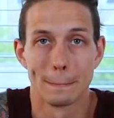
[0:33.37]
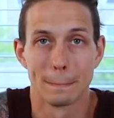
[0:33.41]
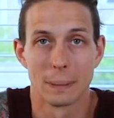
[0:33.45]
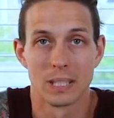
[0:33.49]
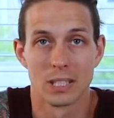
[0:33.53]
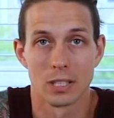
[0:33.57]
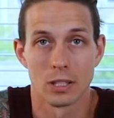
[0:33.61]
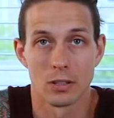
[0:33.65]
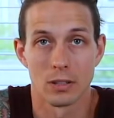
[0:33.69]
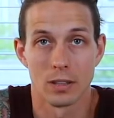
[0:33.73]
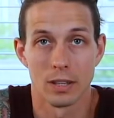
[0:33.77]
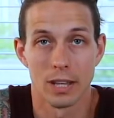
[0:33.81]

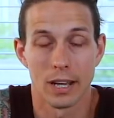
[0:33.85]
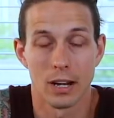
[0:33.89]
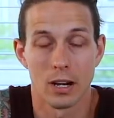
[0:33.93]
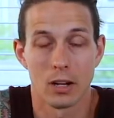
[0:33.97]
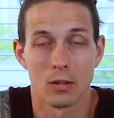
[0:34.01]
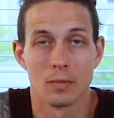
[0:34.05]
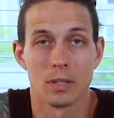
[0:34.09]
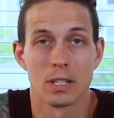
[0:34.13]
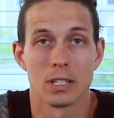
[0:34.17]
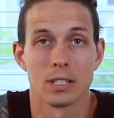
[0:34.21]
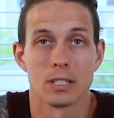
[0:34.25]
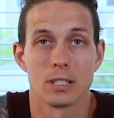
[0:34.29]
So that all
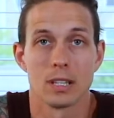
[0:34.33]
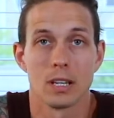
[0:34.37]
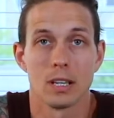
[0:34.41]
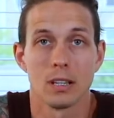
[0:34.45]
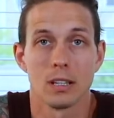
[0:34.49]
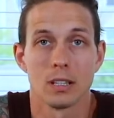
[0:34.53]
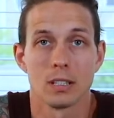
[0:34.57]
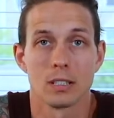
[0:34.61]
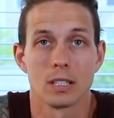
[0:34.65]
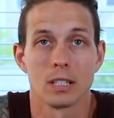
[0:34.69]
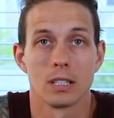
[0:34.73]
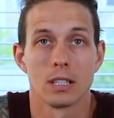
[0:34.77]
being said,
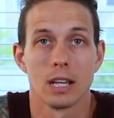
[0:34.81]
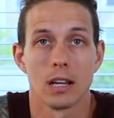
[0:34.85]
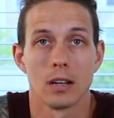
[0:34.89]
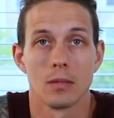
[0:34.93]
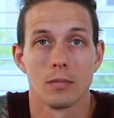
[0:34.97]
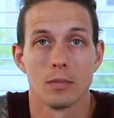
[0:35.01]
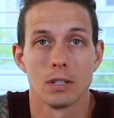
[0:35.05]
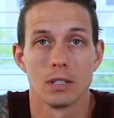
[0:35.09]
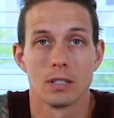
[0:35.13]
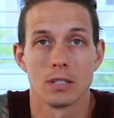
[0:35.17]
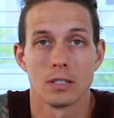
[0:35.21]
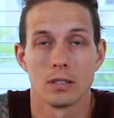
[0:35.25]
let's get down to
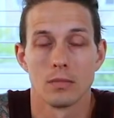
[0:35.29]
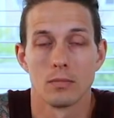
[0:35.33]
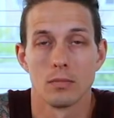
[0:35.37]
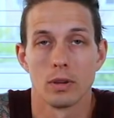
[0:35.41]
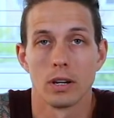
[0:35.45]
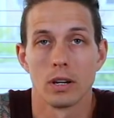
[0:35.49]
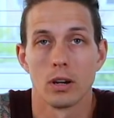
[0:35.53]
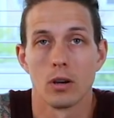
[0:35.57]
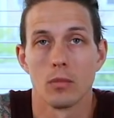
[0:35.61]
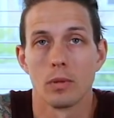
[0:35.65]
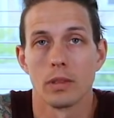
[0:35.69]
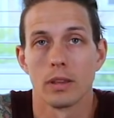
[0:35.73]
business and
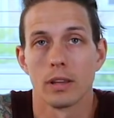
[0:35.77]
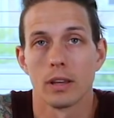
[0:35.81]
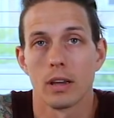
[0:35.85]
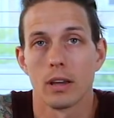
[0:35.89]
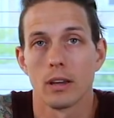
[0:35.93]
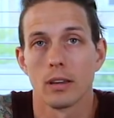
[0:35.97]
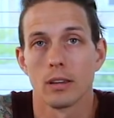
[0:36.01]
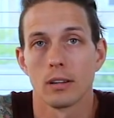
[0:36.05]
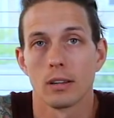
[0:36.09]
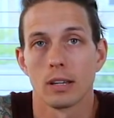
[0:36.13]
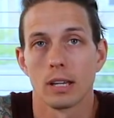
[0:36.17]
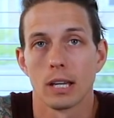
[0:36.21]
break open the
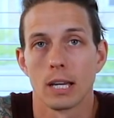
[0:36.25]
cake.